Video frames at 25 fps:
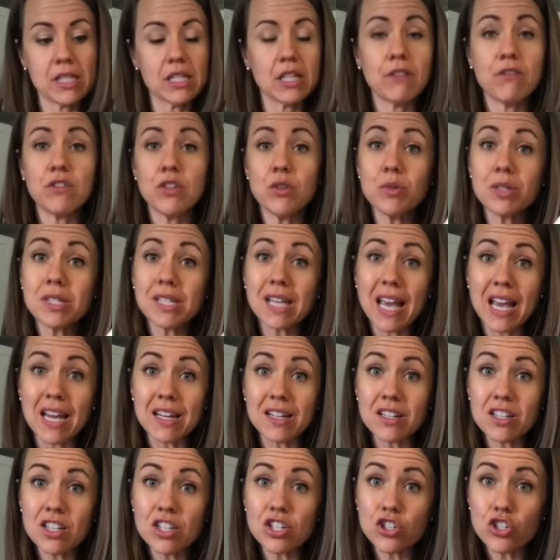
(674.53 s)
If you scanned
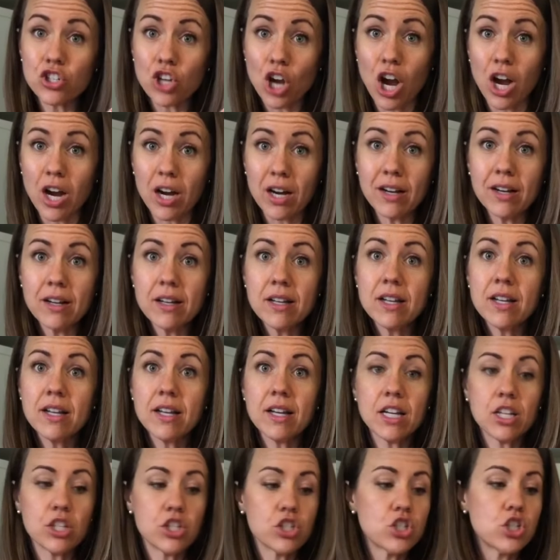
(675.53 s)
this jar,
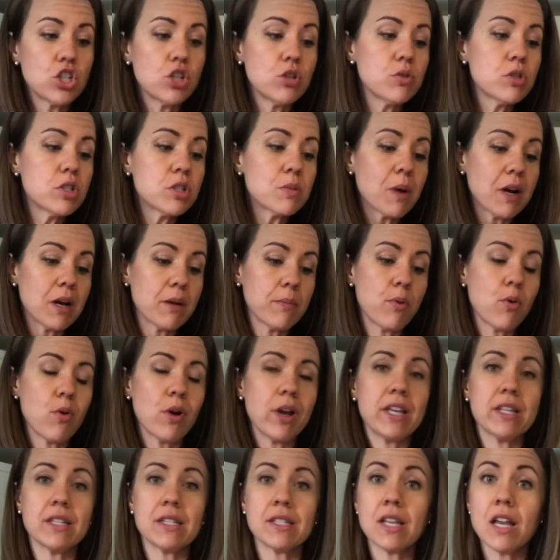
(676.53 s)
it's 2 smart
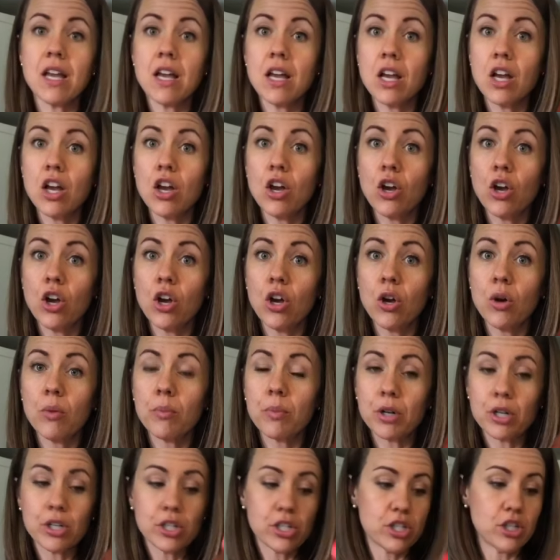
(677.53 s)
points
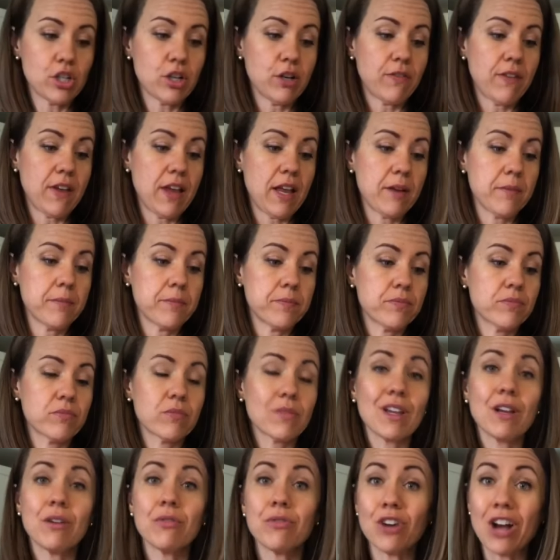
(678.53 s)
per serving
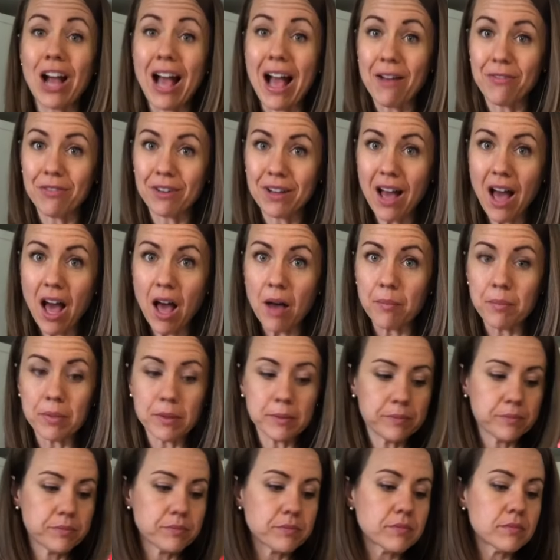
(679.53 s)
for a half a cup.
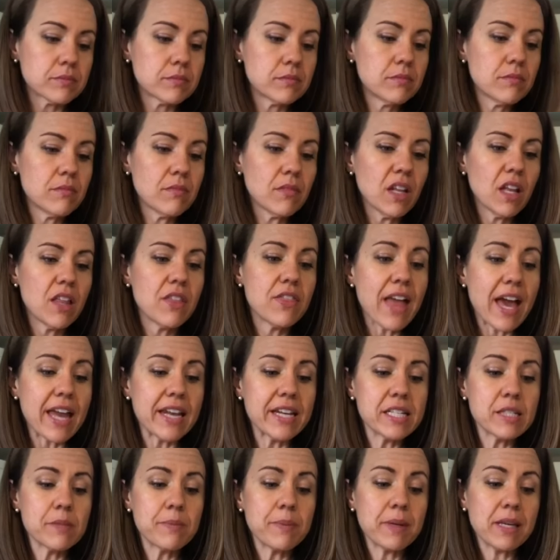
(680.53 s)
That
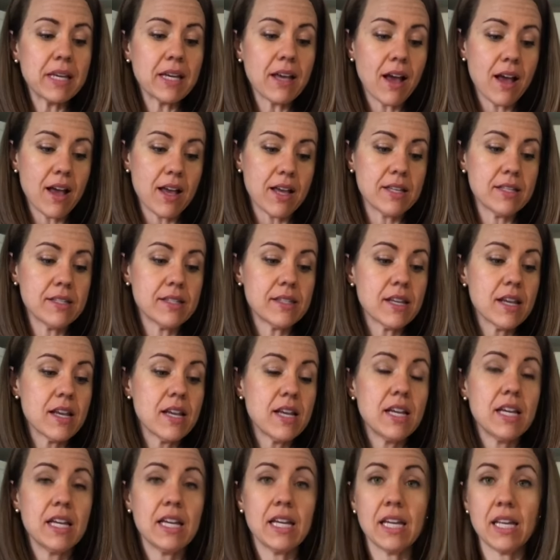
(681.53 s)
is because
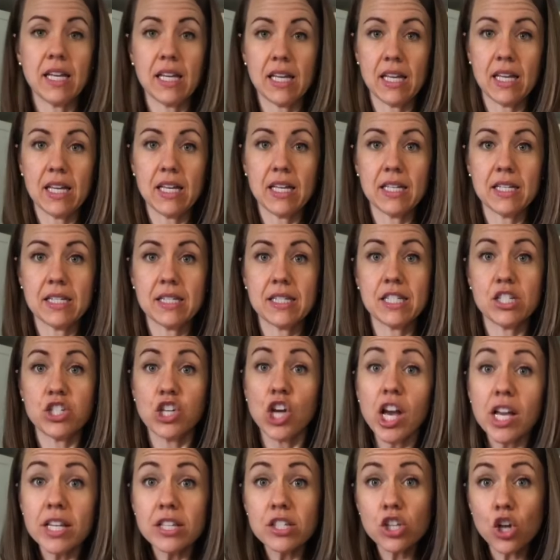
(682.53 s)
it is
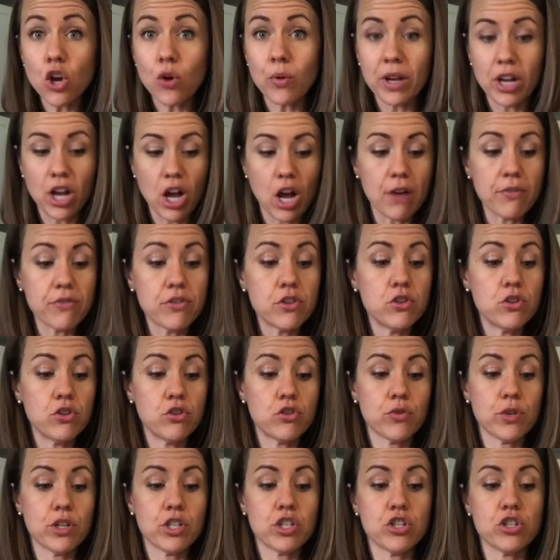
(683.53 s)
just going off the
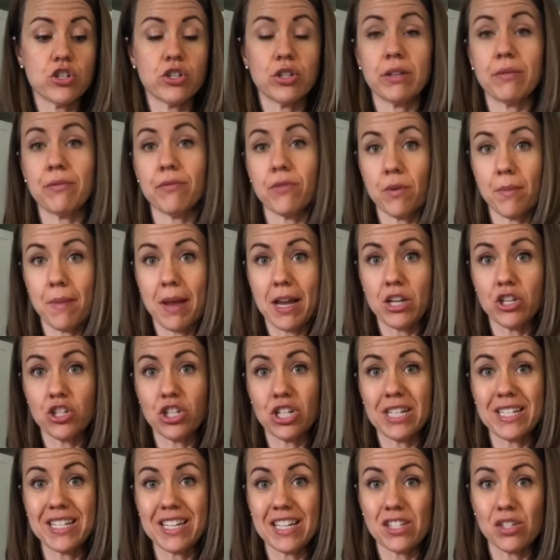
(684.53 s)
nutritional information. It
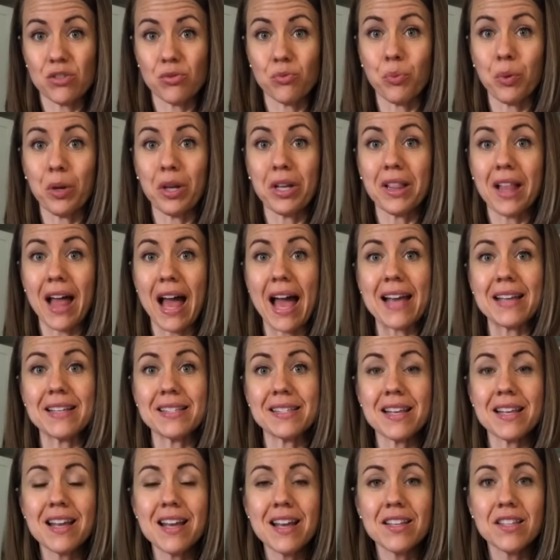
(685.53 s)
doesn't realize
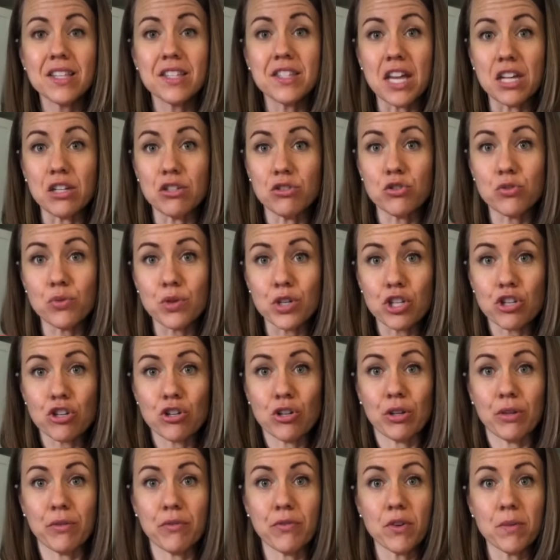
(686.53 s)
that nutritional
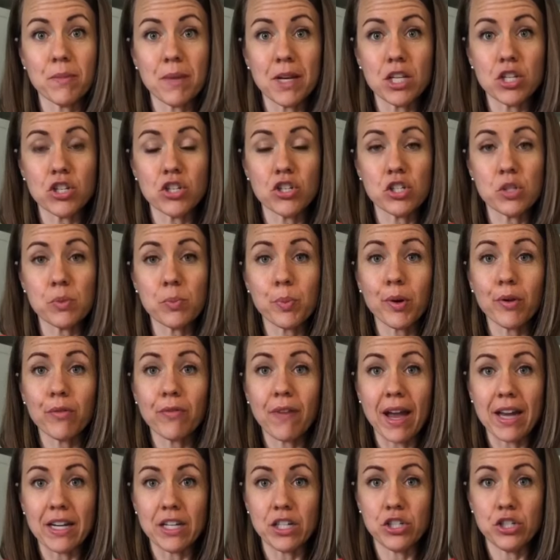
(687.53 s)
information is
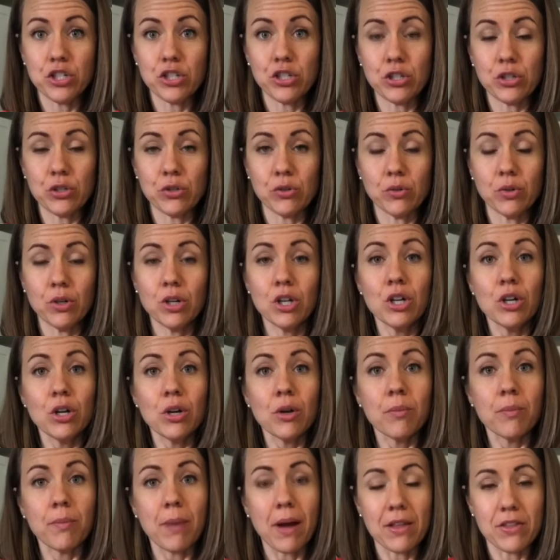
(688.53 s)
provided to you
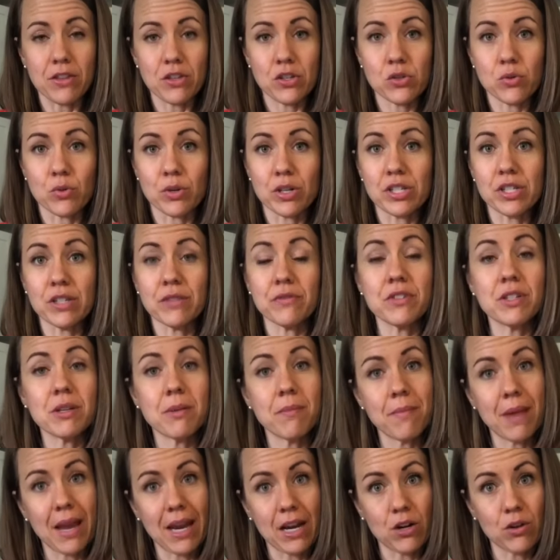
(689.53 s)
by the source of
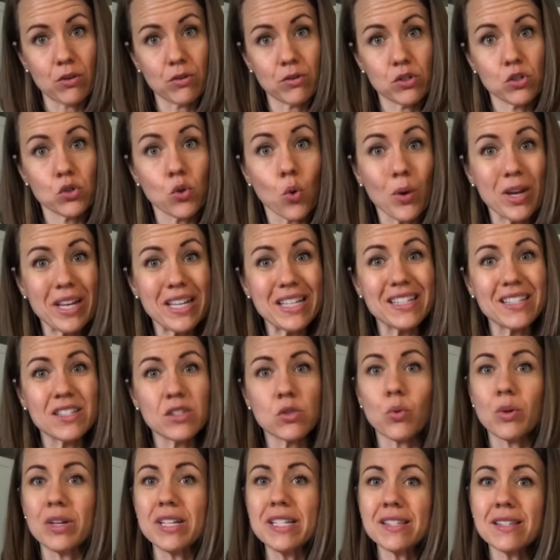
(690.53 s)
tomato.
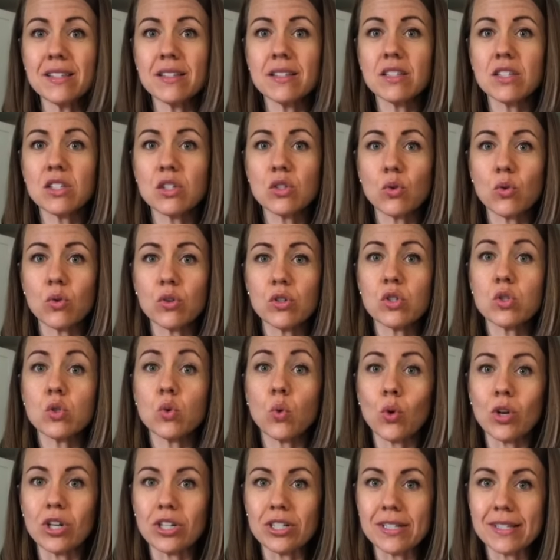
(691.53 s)

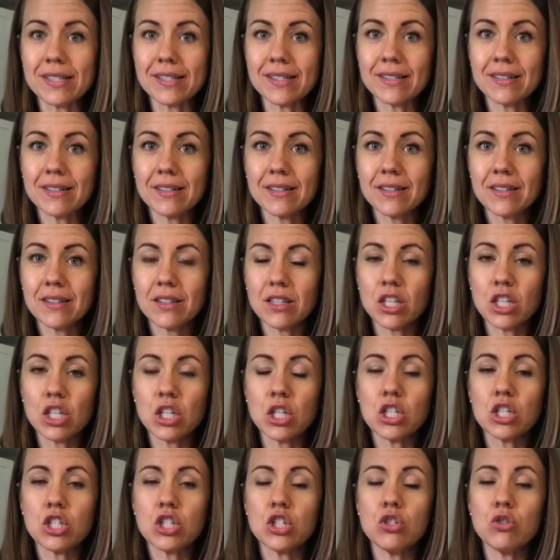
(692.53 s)
Source. The
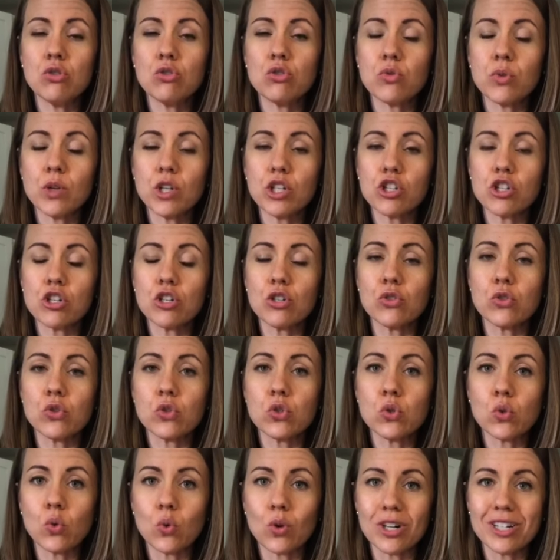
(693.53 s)
nutritional
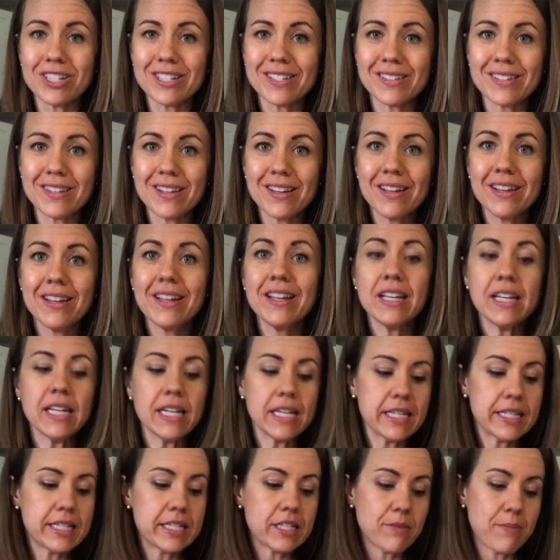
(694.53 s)
source
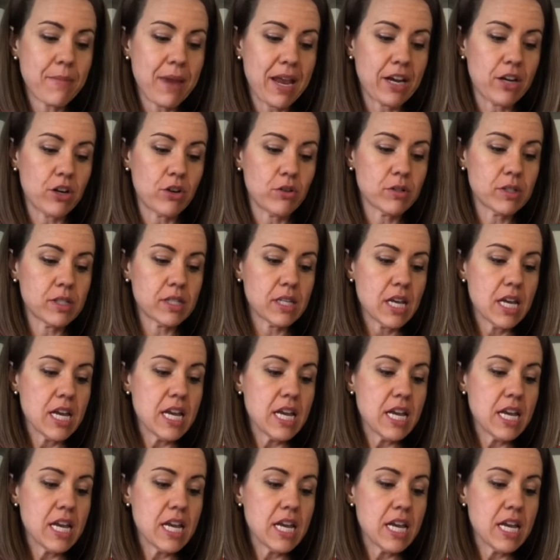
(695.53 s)
is tomatoes.